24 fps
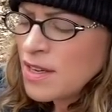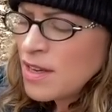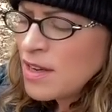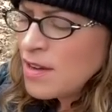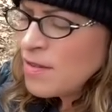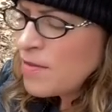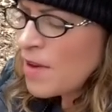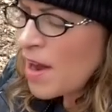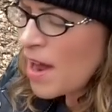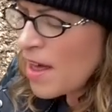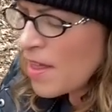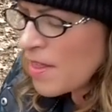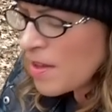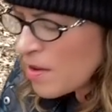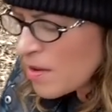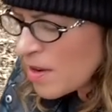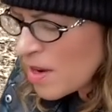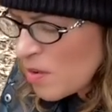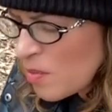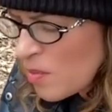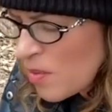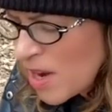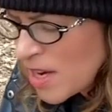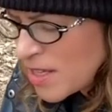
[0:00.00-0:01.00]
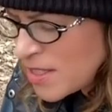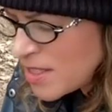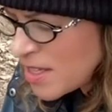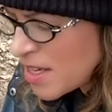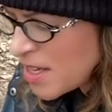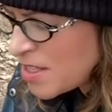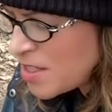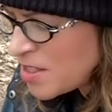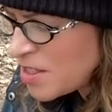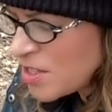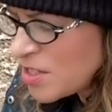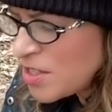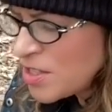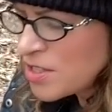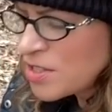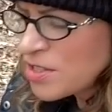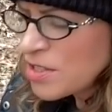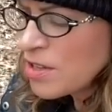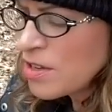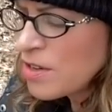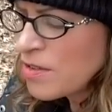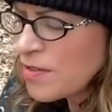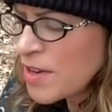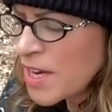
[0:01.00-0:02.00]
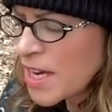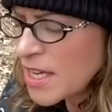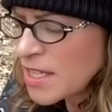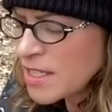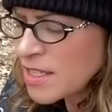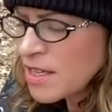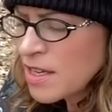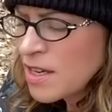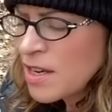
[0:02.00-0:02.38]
Father, it wants us to serve it.